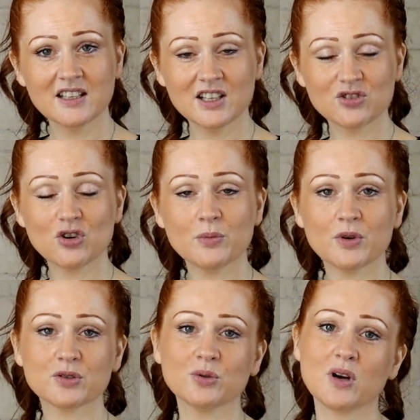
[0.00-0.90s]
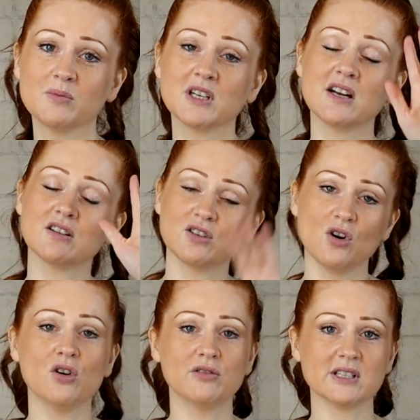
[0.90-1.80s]
the drop box will come down and the
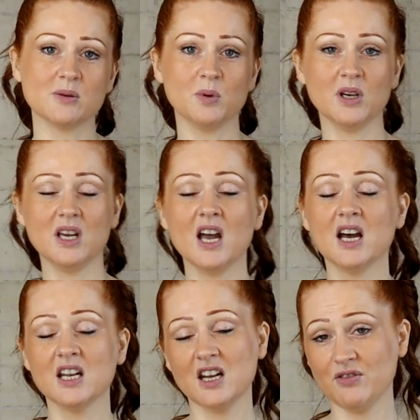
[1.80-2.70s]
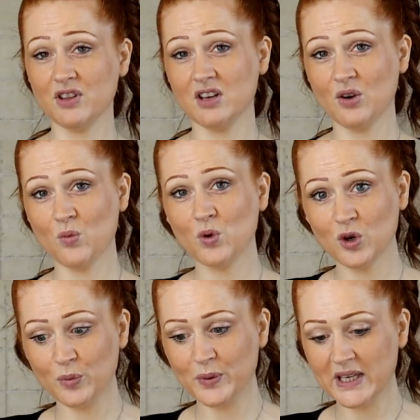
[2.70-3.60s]
whole recipe and everything
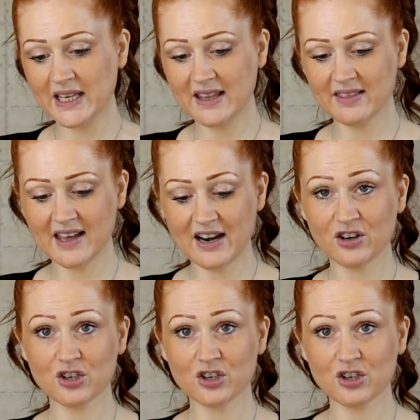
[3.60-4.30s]
will be in there.